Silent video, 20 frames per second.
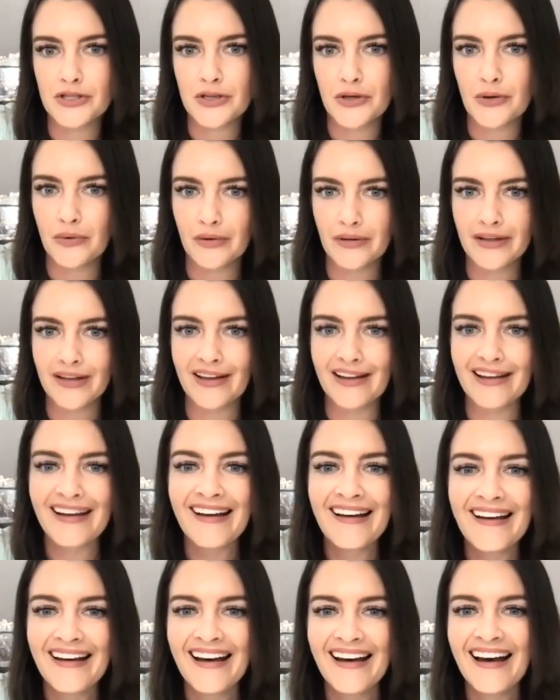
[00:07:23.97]
totally
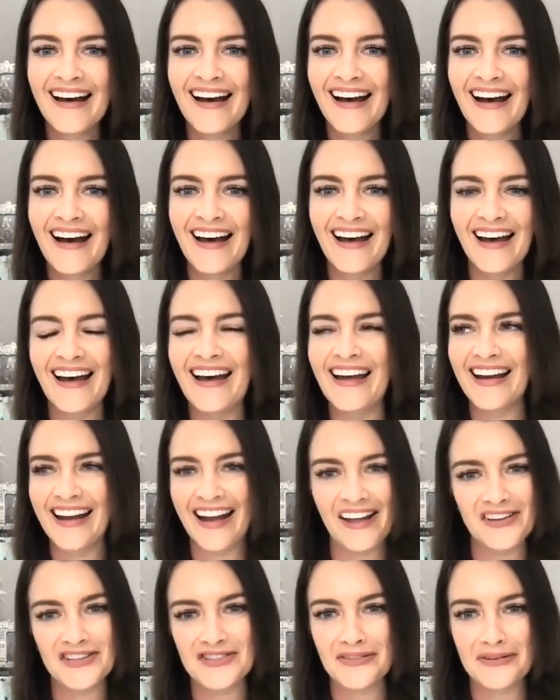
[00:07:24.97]
an
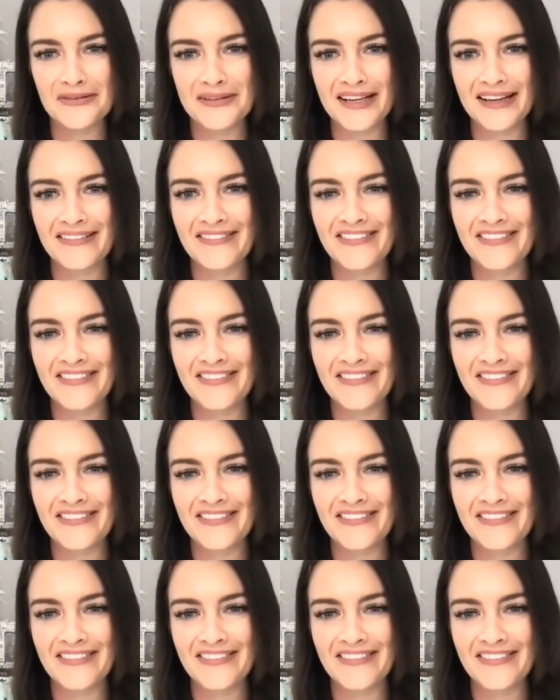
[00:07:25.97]
edge for me.